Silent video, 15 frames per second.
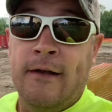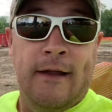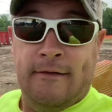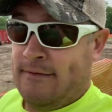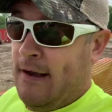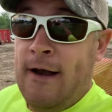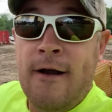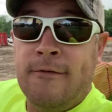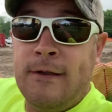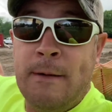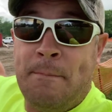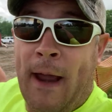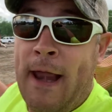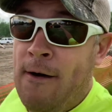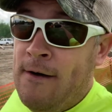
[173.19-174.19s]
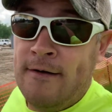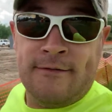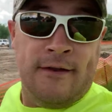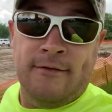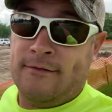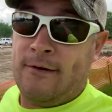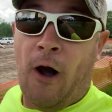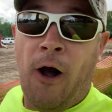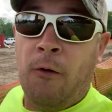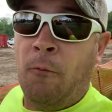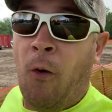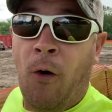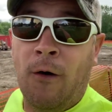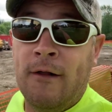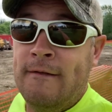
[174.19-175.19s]
Seriously, parents, start
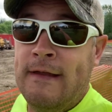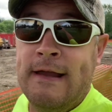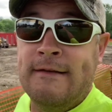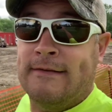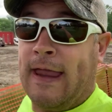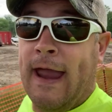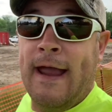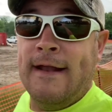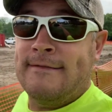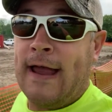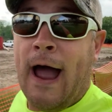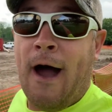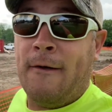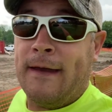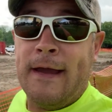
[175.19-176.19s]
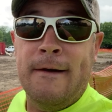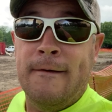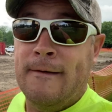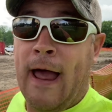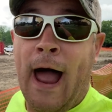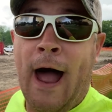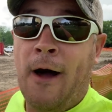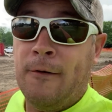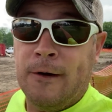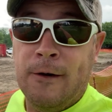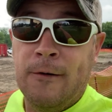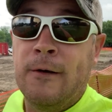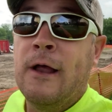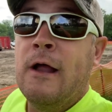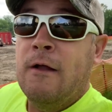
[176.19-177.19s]
warning these kids out here now,
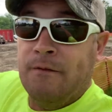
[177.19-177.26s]
dude.